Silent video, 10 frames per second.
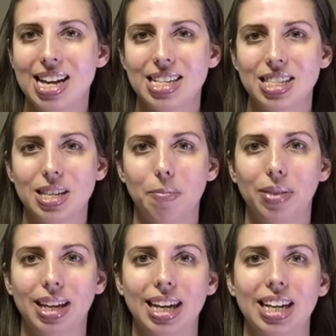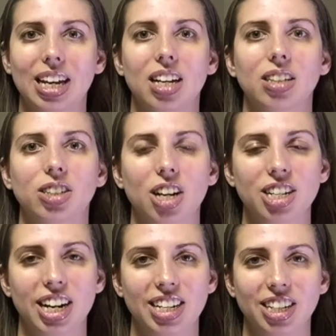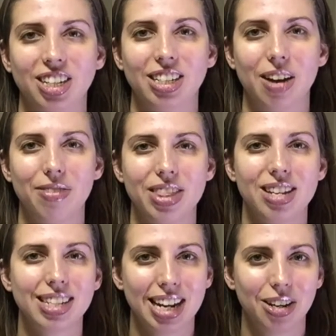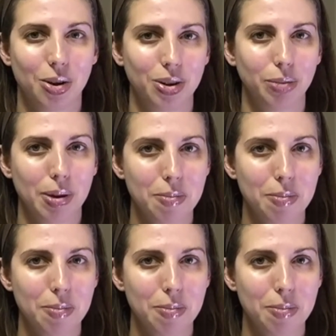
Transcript: and simply start changing yourself, and they'll take notice.